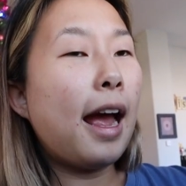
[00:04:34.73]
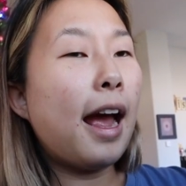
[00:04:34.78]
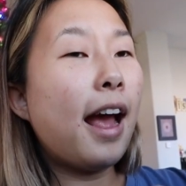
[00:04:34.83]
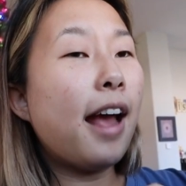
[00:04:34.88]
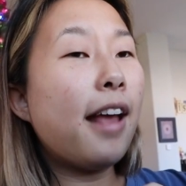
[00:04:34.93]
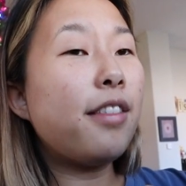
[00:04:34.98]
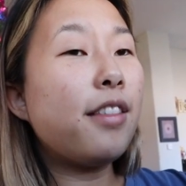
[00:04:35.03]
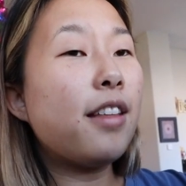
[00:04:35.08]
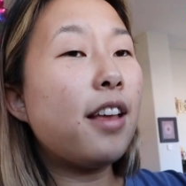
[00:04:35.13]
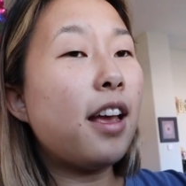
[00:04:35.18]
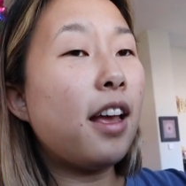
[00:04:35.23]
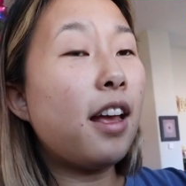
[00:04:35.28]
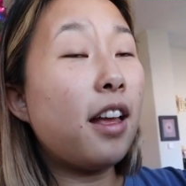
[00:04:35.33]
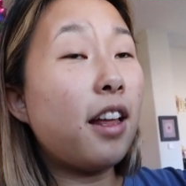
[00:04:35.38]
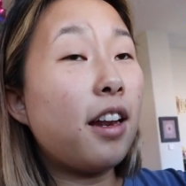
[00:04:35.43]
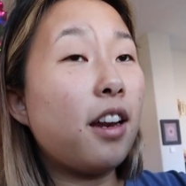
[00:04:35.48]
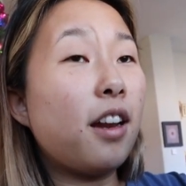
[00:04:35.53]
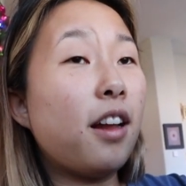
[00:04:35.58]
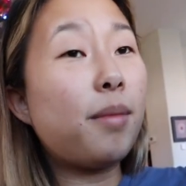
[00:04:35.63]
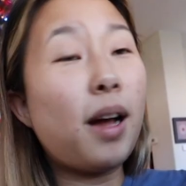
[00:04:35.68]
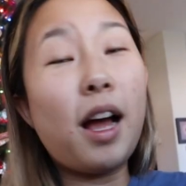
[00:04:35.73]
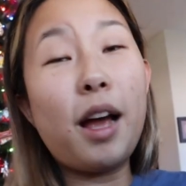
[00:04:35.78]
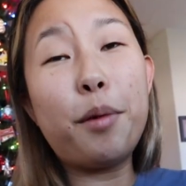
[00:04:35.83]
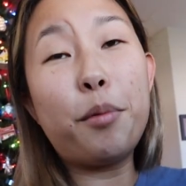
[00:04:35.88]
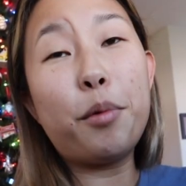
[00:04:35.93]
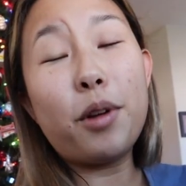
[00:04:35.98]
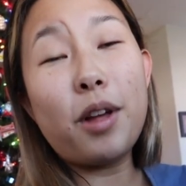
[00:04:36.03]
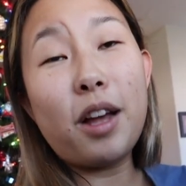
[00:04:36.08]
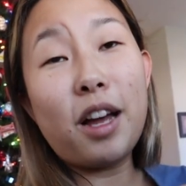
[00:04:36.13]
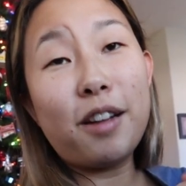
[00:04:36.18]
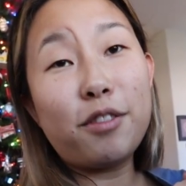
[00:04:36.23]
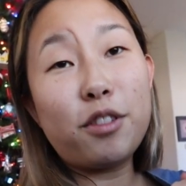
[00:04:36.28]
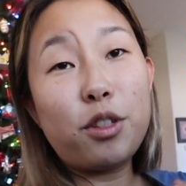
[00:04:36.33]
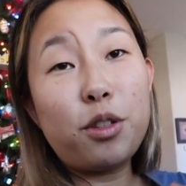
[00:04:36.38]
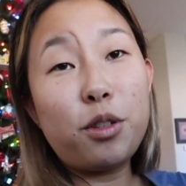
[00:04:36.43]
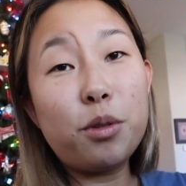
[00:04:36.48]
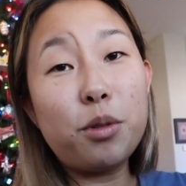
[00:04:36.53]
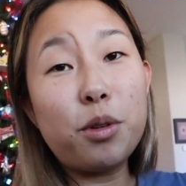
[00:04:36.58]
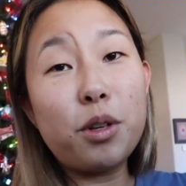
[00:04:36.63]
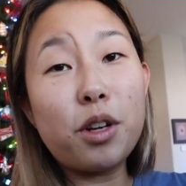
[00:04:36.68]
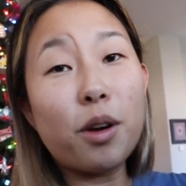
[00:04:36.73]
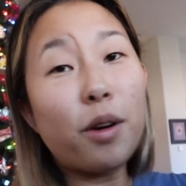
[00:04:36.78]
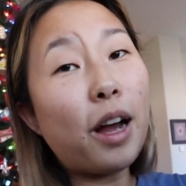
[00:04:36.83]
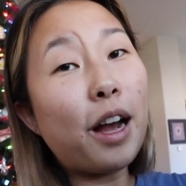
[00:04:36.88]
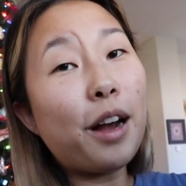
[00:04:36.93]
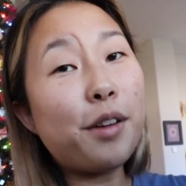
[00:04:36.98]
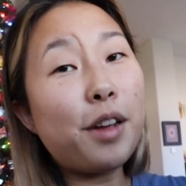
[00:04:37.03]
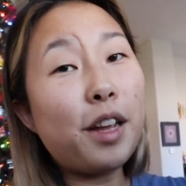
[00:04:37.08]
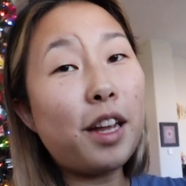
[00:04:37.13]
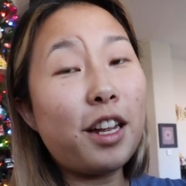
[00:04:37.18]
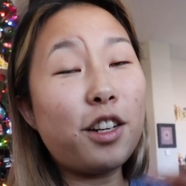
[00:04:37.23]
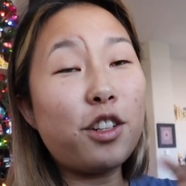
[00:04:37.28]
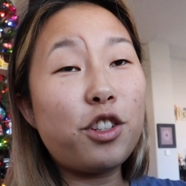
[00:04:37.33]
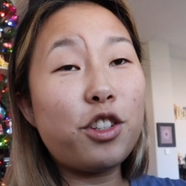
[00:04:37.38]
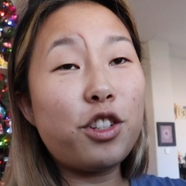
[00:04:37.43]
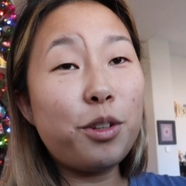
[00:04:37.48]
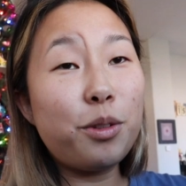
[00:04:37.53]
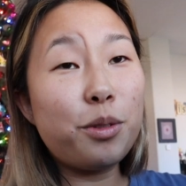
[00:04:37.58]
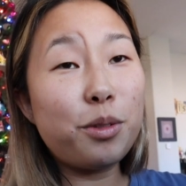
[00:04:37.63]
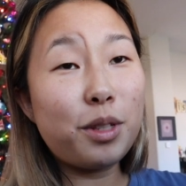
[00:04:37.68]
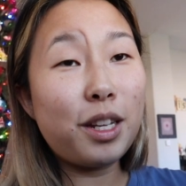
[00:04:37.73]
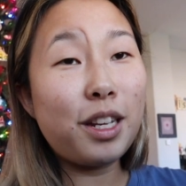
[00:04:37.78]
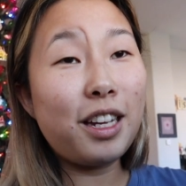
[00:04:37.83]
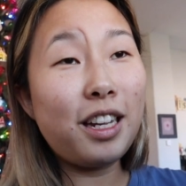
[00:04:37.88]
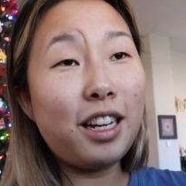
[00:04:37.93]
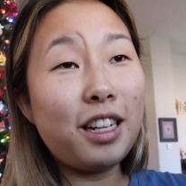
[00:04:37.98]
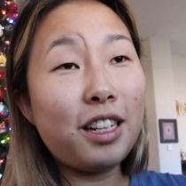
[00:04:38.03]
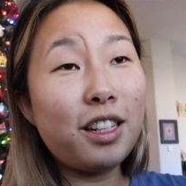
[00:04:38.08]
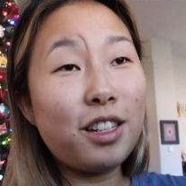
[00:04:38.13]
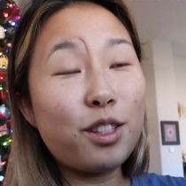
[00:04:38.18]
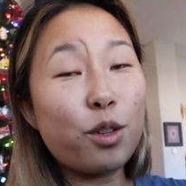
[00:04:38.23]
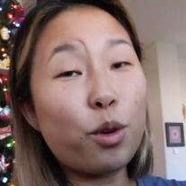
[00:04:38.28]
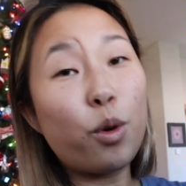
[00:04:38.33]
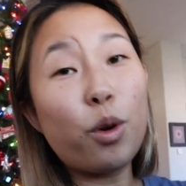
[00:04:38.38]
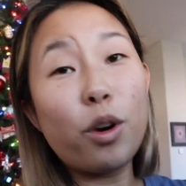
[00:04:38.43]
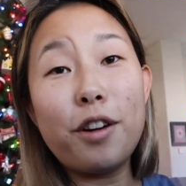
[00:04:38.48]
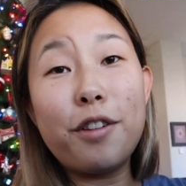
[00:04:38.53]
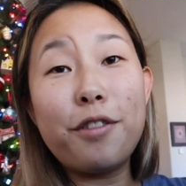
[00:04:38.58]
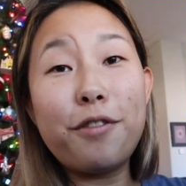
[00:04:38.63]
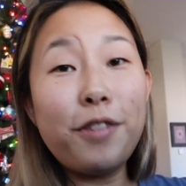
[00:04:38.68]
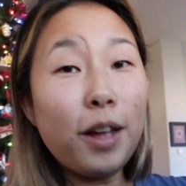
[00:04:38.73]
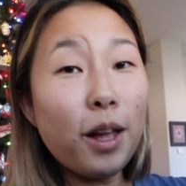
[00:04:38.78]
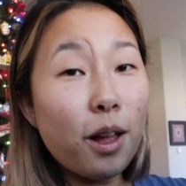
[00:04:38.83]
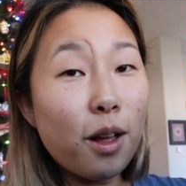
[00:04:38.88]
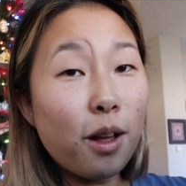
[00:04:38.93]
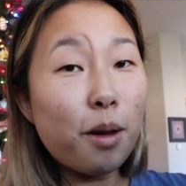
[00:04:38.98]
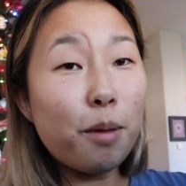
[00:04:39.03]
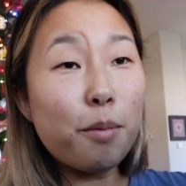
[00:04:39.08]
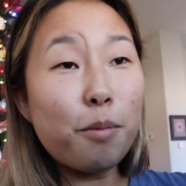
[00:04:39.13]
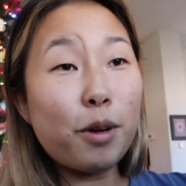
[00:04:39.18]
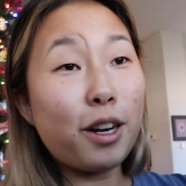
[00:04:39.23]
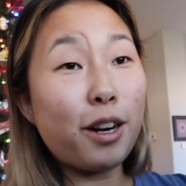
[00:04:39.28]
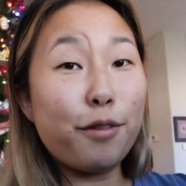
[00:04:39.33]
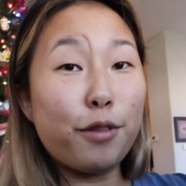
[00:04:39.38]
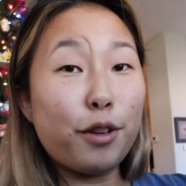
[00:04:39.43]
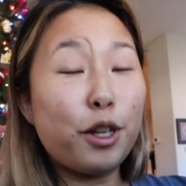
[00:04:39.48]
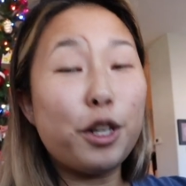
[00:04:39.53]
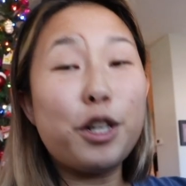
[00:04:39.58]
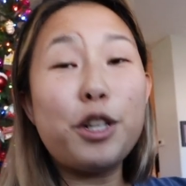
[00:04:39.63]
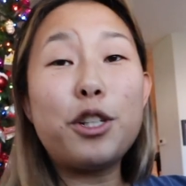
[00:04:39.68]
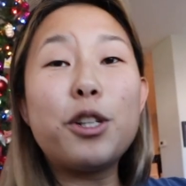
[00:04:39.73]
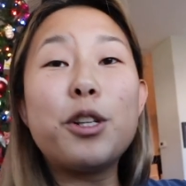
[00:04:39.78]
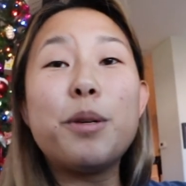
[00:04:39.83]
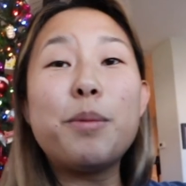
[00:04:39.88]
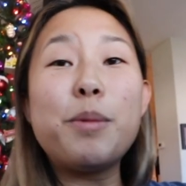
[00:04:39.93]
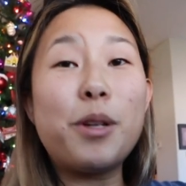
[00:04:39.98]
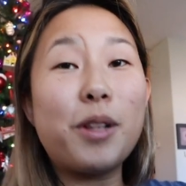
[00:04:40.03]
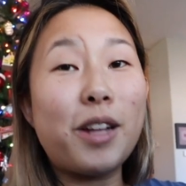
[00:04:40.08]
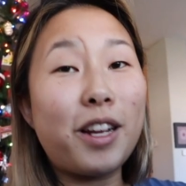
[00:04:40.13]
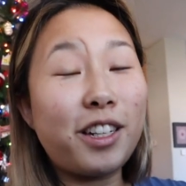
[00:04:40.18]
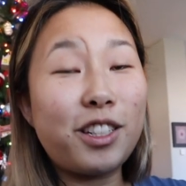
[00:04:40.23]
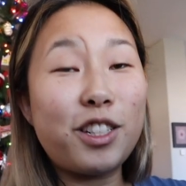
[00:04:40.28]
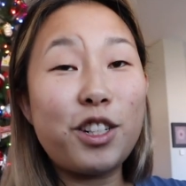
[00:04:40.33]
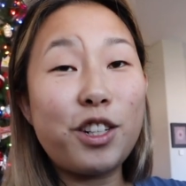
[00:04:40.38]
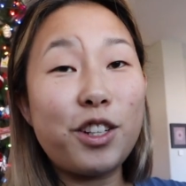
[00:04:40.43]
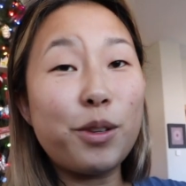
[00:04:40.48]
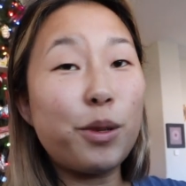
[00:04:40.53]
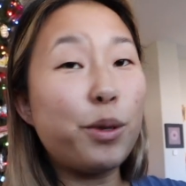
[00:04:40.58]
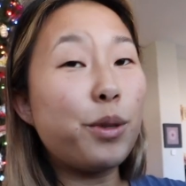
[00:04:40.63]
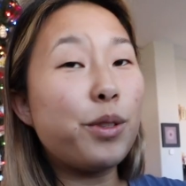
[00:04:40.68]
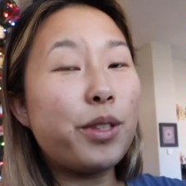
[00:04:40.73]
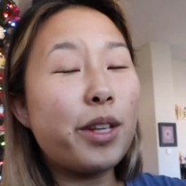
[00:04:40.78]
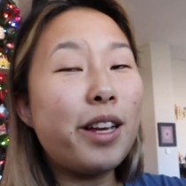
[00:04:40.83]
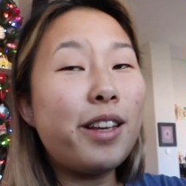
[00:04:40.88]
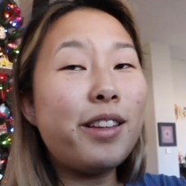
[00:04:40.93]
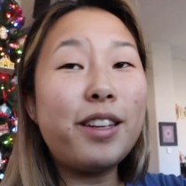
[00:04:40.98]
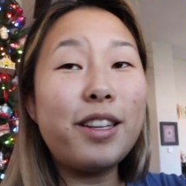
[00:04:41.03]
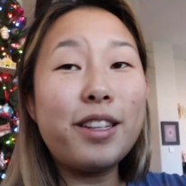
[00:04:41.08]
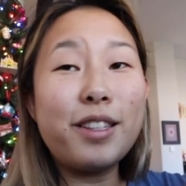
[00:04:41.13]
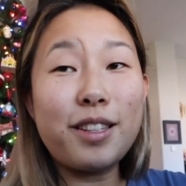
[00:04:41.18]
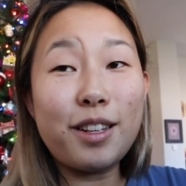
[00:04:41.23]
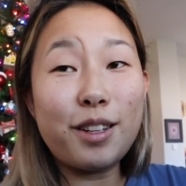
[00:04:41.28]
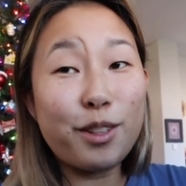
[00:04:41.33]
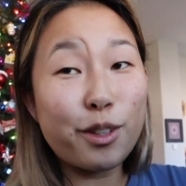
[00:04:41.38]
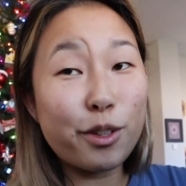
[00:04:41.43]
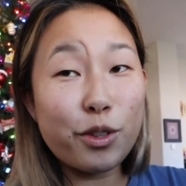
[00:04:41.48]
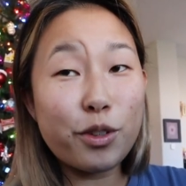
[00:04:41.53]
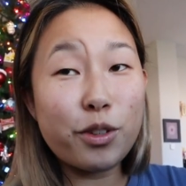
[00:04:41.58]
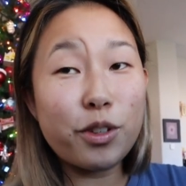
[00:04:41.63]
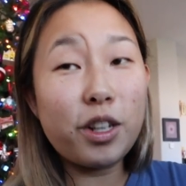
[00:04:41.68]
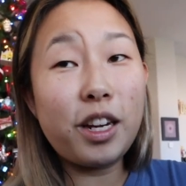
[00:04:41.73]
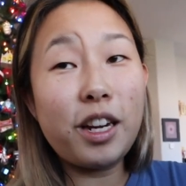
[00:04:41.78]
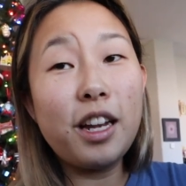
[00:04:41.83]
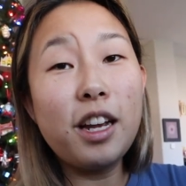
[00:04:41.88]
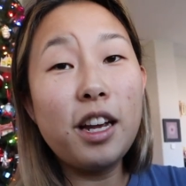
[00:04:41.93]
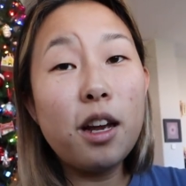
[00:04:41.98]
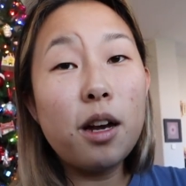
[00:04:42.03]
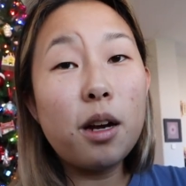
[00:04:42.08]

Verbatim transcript: and then I will have to go out and shoot things or film, whatever term you like to use, in this industry,